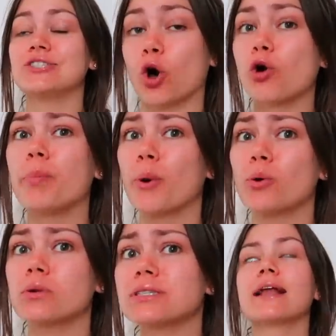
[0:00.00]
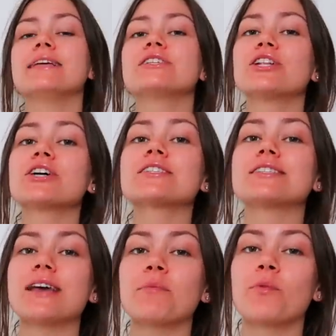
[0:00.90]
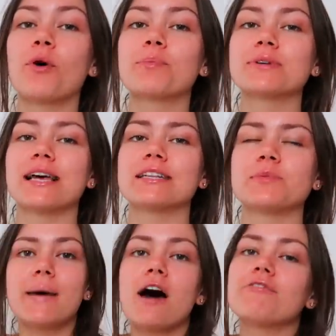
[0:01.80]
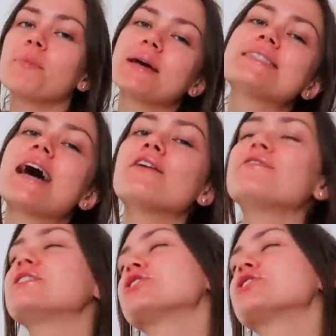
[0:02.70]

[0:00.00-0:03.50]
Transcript: dog balls. I need to look somewhat presentable, but for myself, I